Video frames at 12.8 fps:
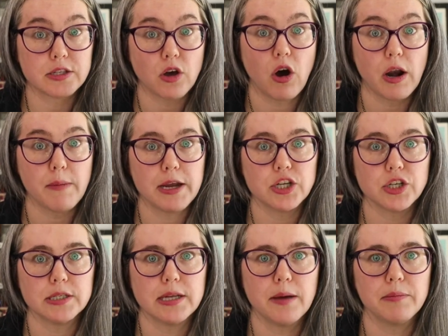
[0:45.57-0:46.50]

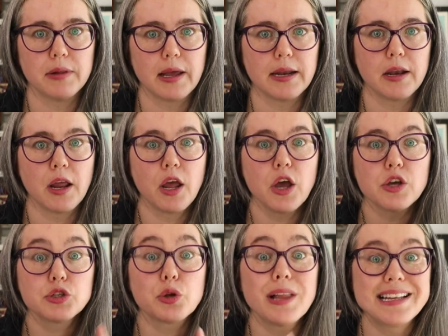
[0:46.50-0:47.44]
automation template.
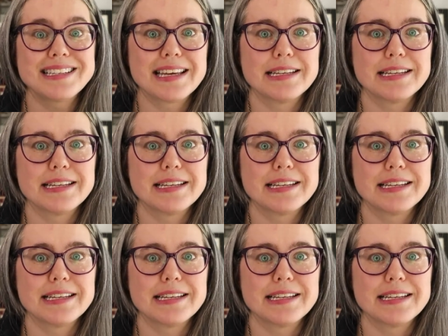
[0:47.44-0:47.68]
So let's get